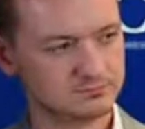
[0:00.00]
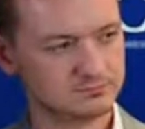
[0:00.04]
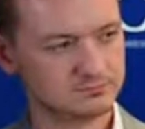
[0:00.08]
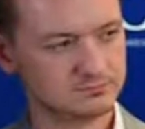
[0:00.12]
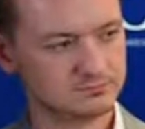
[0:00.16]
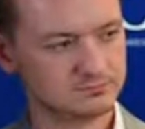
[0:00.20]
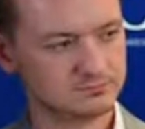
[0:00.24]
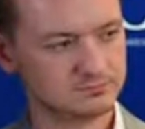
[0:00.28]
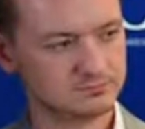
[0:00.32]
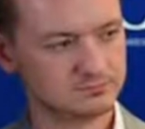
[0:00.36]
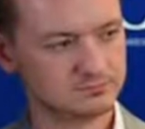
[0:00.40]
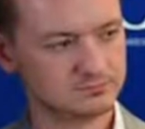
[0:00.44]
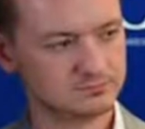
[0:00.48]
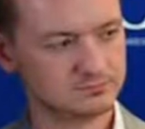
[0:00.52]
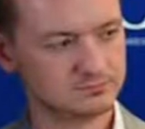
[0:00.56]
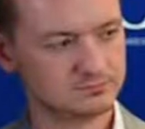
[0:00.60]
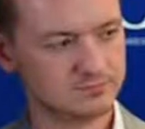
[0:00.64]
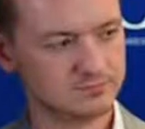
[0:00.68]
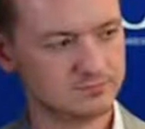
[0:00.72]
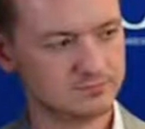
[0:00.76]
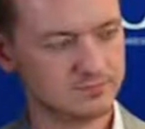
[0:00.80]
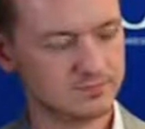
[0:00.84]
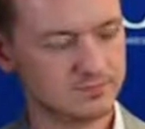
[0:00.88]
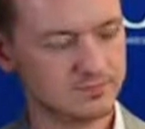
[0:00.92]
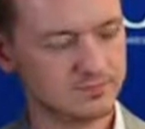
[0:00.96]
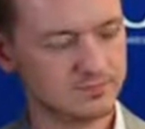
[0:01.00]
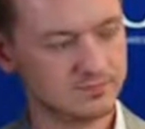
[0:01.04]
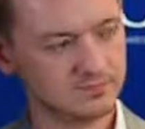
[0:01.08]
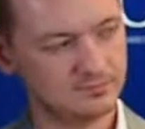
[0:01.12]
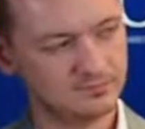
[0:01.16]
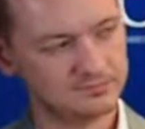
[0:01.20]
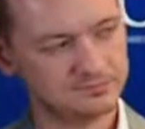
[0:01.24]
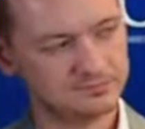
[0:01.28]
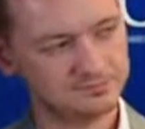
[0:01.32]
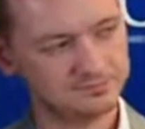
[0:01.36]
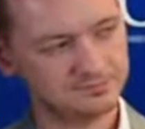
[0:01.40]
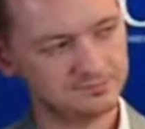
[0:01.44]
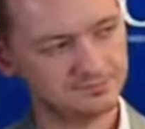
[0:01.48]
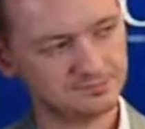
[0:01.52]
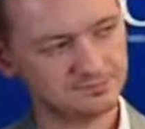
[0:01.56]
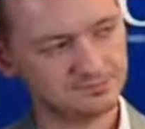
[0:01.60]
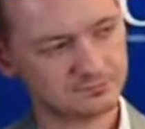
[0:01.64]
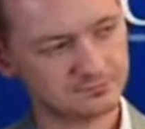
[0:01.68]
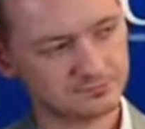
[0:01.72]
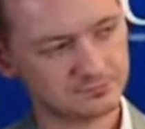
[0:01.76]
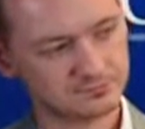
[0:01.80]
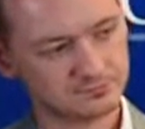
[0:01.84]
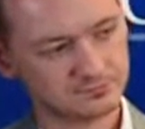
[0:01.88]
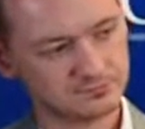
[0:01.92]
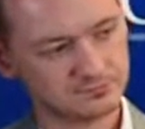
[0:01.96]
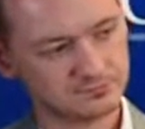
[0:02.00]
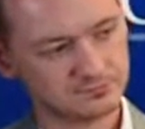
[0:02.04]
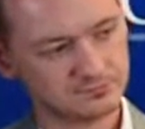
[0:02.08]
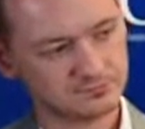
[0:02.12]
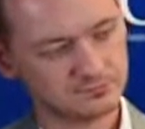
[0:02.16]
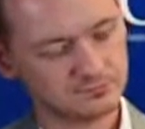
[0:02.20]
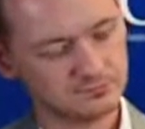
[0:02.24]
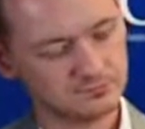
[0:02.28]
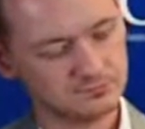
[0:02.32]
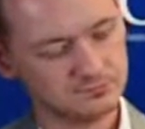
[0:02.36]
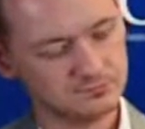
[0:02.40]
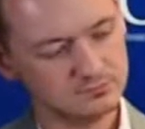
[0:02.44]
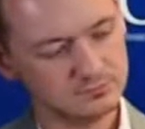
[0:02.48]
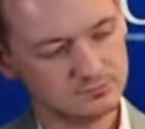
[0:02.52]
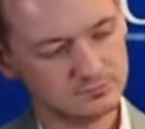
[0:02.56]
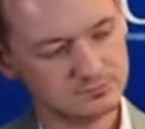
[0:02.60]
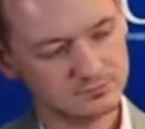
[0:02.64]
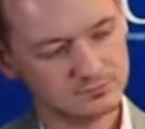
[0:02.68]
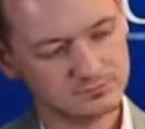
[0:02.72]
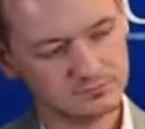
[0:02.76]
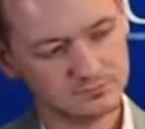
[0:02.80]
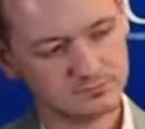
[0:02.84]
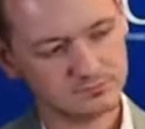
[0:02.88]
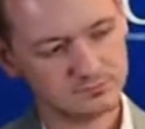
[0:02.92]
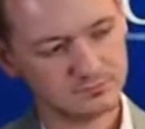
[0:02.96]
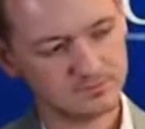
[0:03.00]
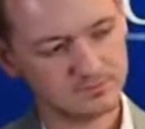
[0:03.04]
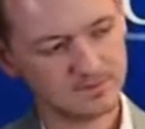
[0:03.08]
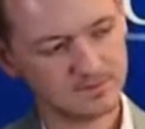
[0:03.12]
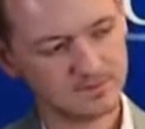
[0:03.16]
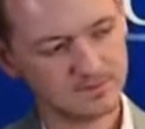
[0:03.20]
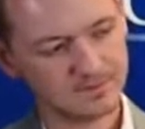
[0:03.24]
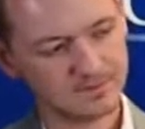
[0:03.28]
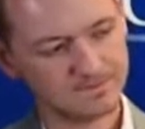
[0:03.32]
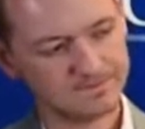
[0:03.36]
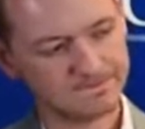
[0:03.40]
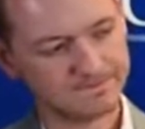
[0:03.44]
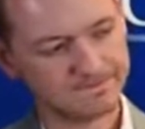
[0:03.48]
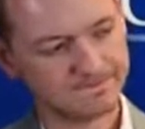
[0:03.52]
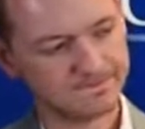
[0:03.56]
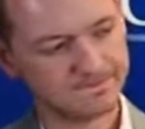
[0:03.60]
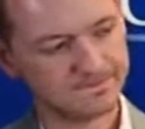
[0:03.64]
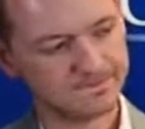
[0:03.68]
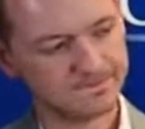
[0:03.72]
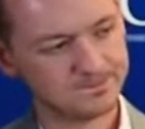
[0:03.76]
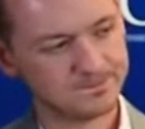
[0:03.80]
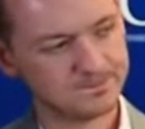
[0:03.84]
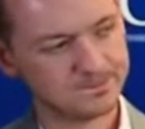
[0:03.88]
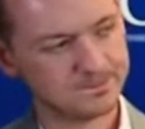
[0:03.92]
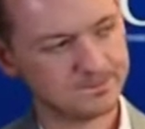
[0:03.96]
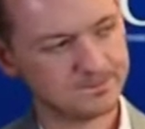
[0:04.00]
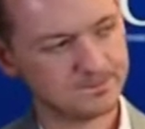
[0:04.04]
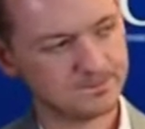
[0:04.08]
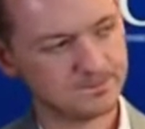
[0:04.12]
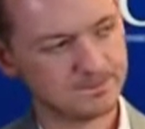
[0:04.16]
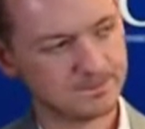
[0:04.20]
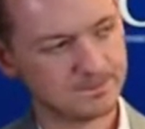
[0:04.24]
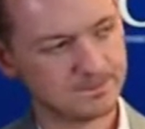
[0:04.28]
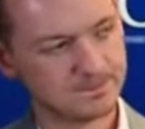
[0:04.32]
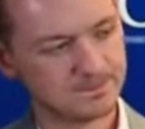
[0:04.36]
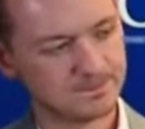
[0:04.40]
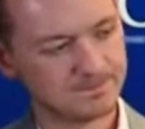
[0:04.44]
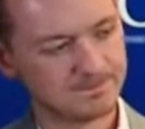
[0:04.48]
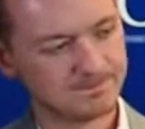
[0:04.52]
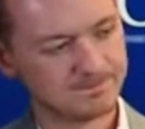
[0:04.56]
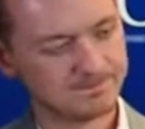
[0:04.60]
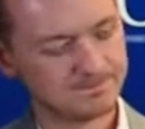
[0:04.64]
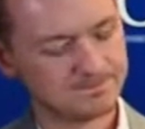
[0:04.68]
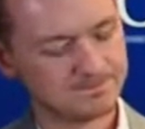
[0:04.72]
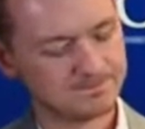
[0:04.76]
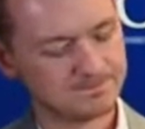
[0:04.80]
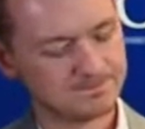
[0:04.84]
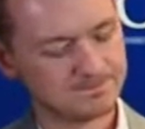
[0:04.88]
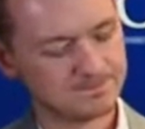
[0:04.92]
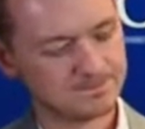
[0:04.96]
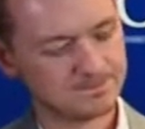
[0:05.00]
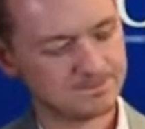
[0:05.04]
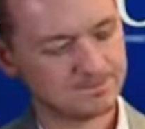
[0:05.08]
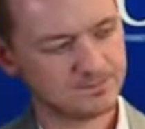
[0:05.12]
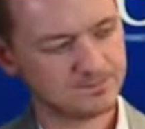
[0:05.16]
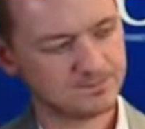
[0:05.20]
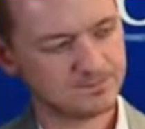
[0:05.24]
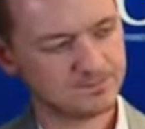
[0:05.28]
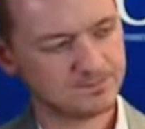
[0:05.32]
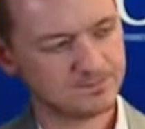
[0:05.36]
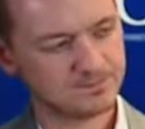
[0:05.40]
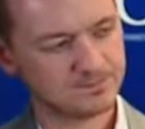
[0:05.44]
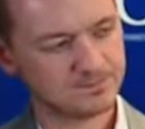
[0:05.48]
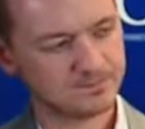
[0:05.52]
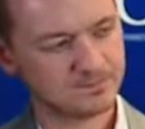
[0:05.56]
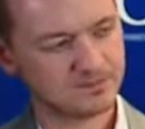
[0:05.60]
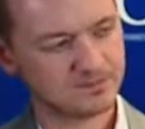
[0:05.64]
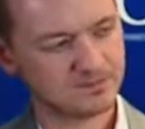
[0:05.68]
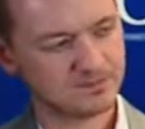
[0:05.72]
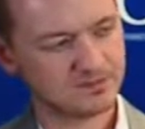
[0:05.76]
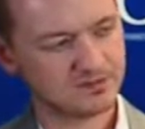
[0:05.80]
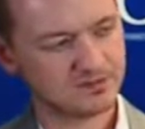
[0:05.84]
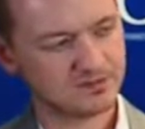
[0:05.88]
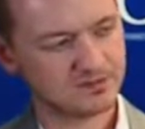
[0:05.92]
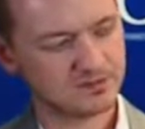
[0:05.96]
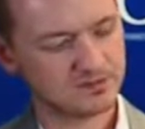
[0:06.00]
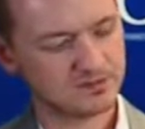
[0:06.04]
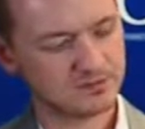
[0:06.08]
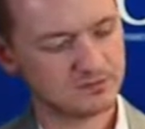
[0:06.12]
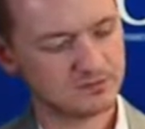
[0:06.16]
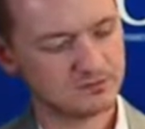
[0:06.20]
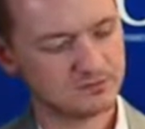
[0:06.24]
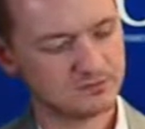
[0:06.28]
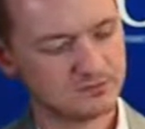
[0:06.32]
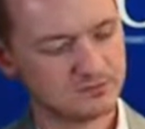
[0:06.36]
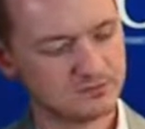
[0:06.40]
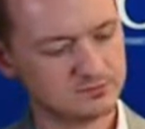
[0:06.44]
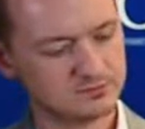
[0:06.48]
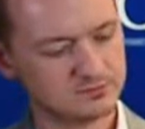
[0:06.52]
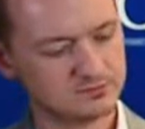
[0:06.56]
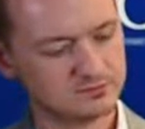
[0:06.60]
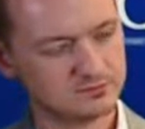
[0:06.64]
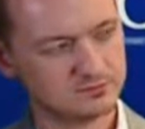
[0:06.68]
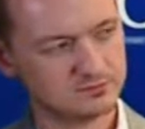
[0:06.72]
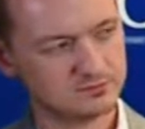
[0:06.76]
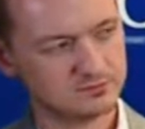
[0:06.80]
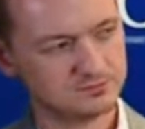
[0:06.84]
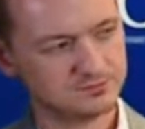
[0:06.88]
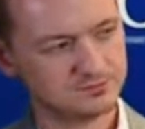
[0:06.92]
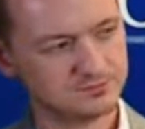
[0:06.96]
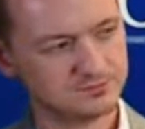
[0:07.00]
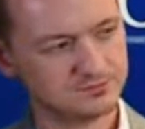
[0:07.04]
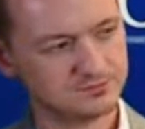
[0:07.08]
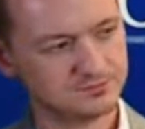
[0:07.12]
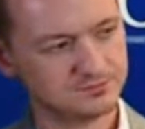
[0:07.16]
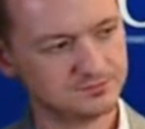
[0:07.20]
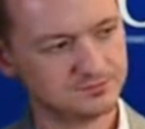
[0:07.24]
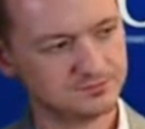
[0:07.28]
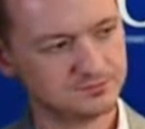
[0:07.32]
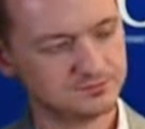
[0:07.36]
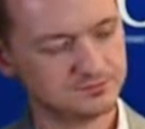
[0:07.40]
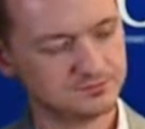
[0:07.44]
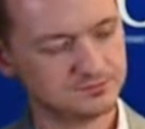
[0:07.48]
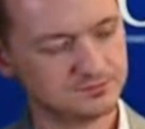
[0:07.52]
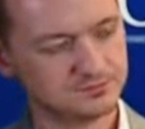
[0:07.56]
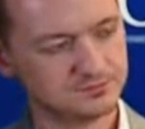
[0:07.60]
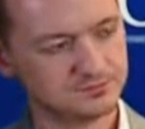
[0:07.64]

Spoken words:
(silent)